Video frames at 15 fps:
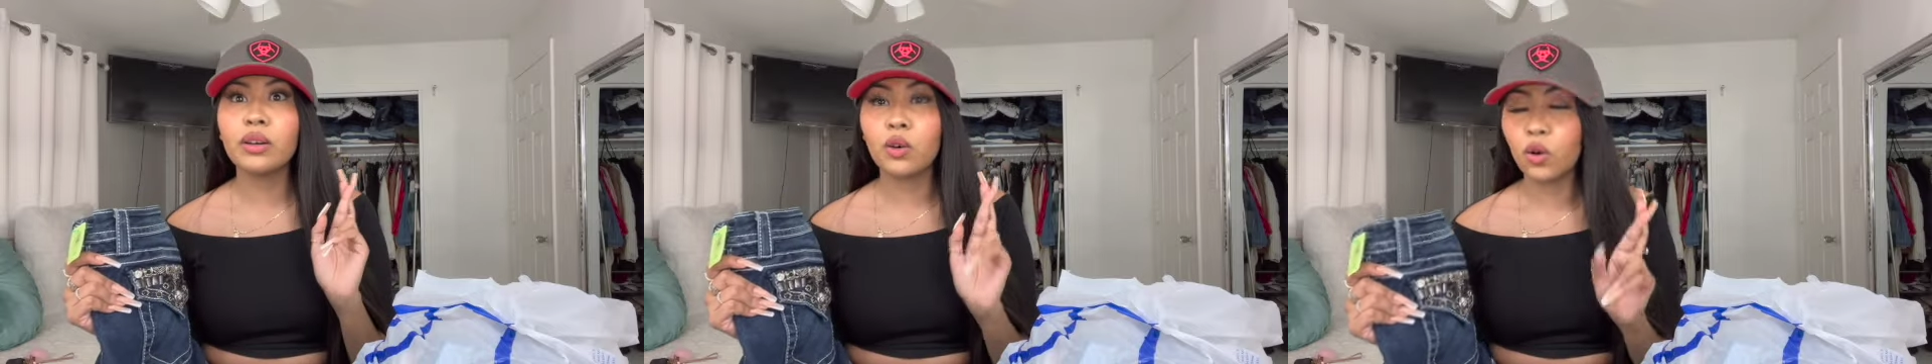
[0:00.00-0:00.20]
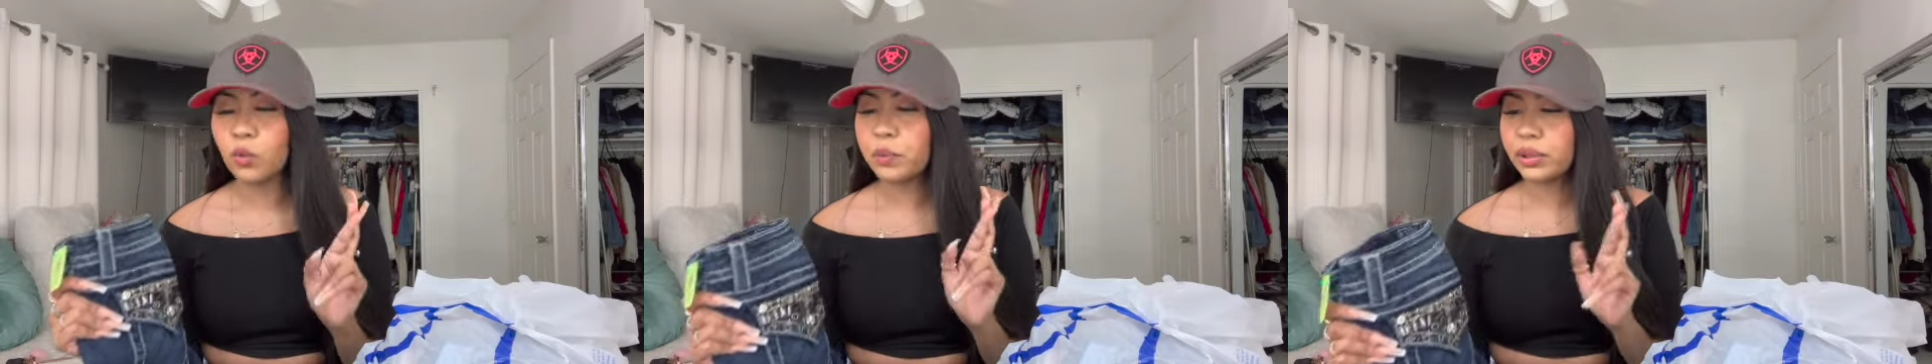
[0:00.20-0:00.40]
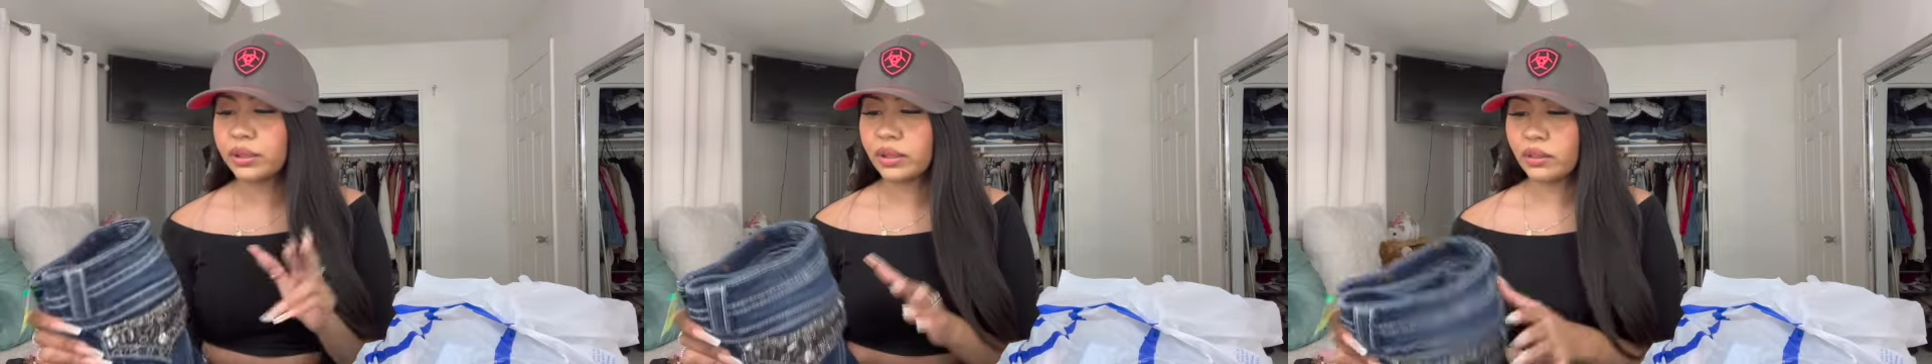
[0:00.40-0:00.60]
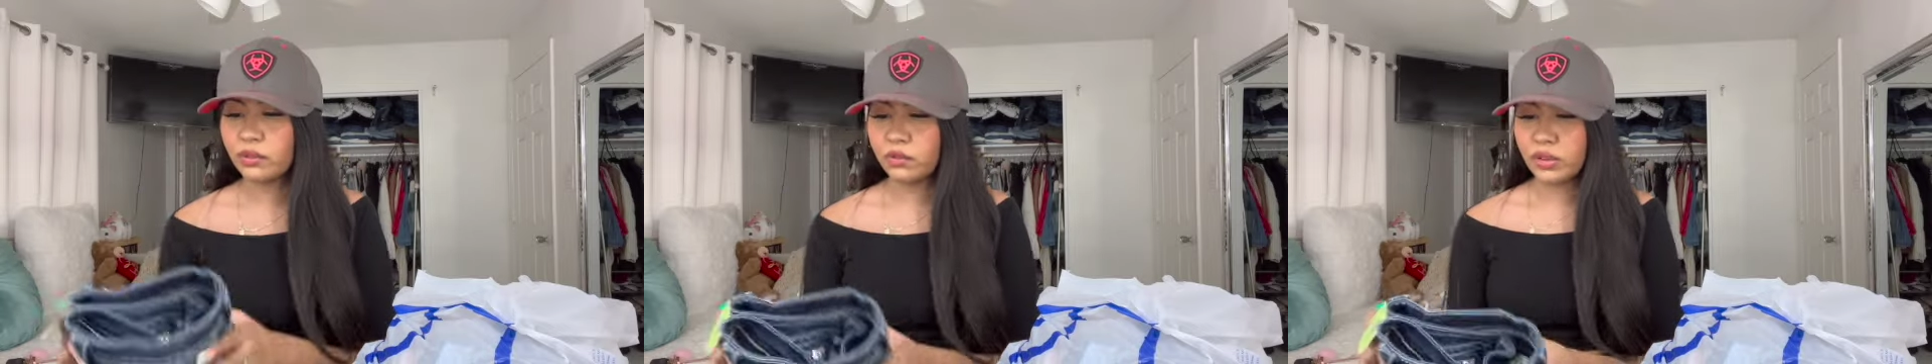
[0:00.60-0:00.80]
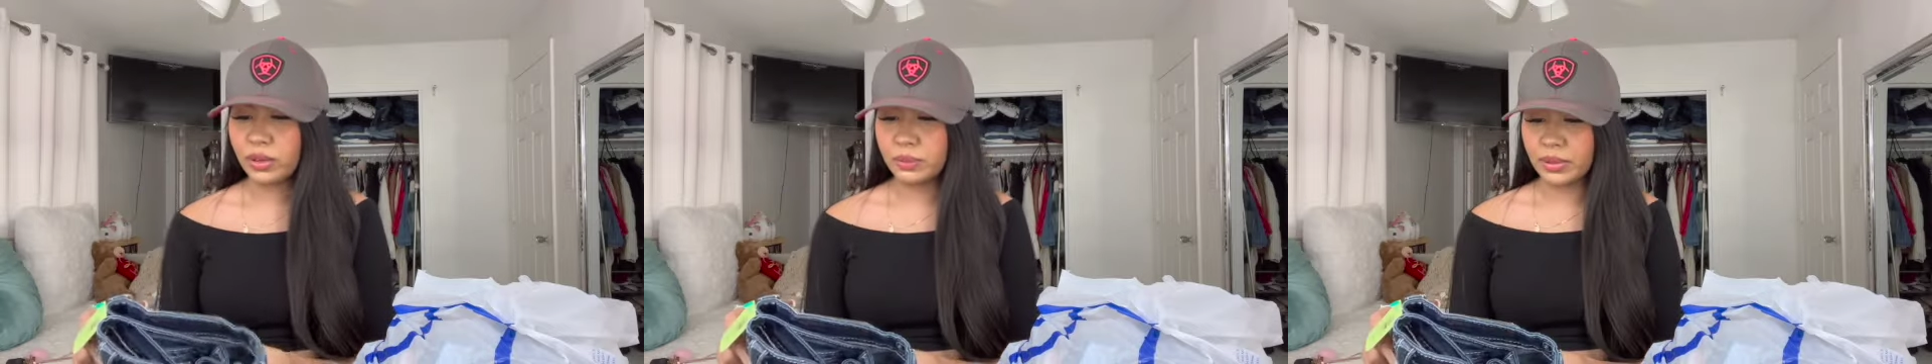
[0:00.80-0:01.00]
hoping they
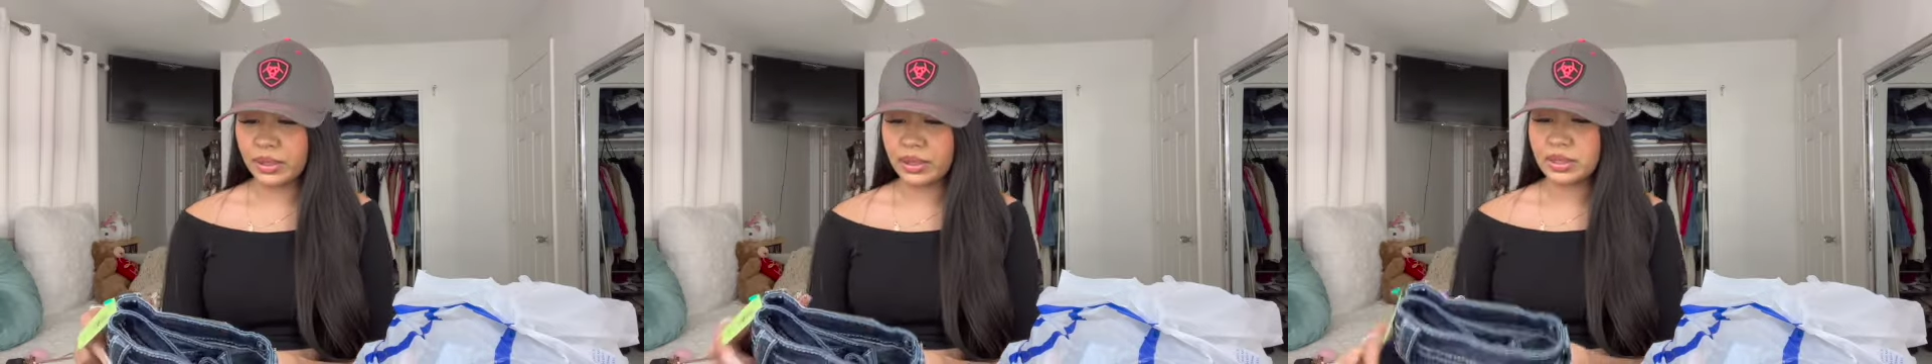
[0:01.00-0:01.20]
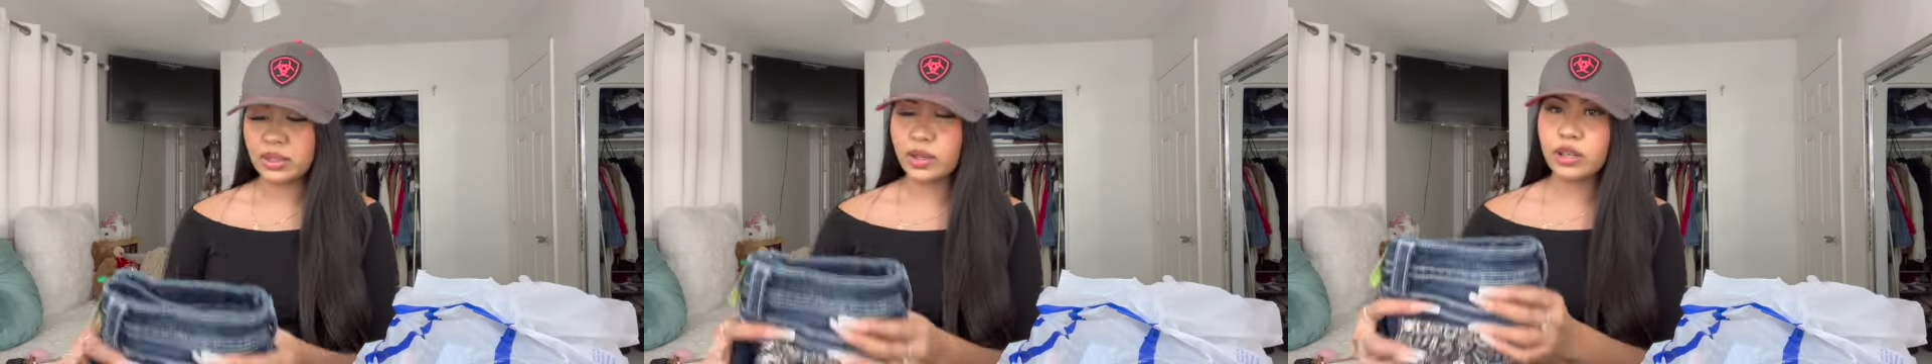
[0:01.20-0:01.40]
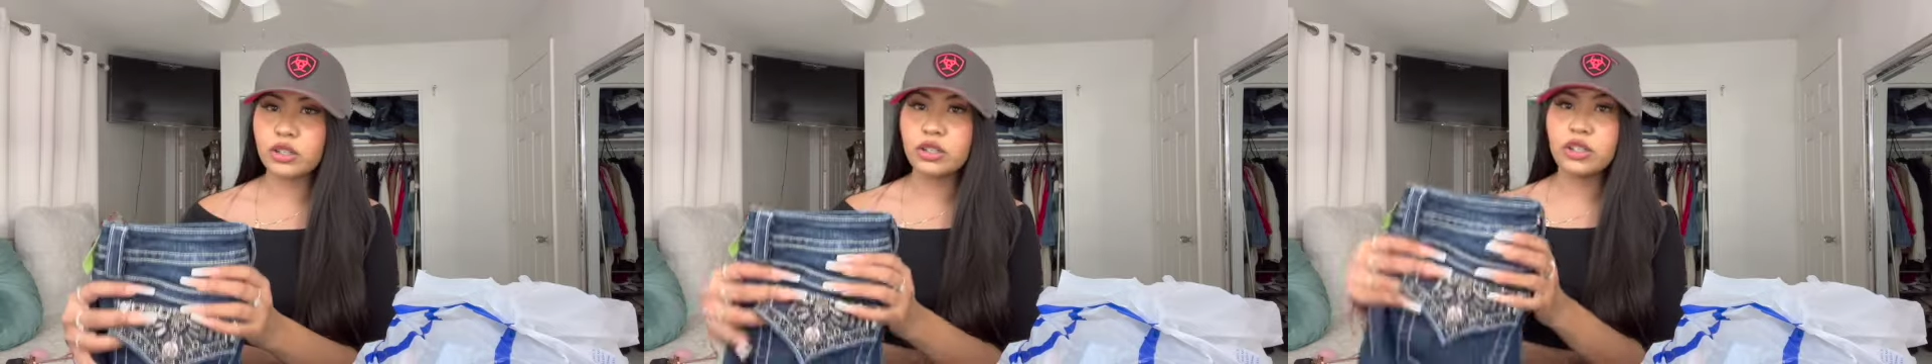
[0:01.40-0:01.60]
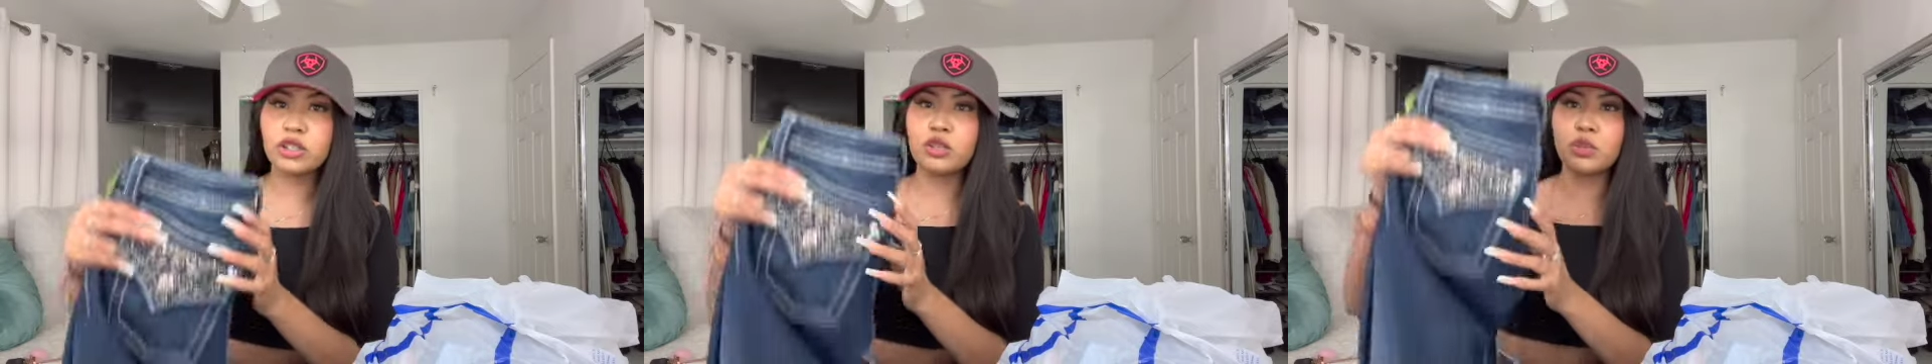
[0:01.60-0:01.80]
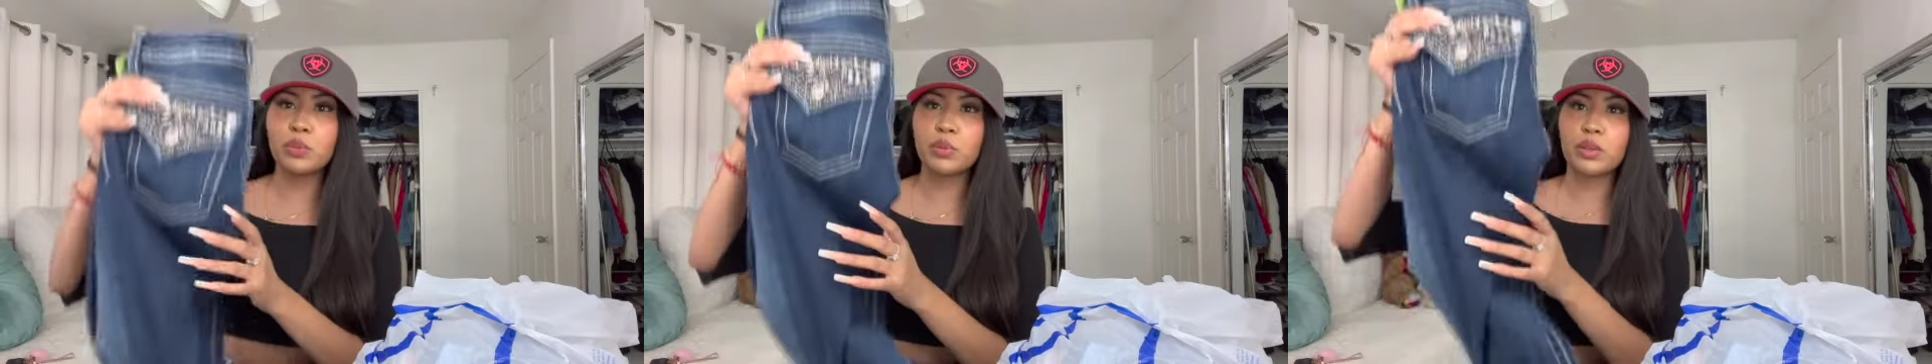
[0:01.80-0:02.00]
fit because they're actually super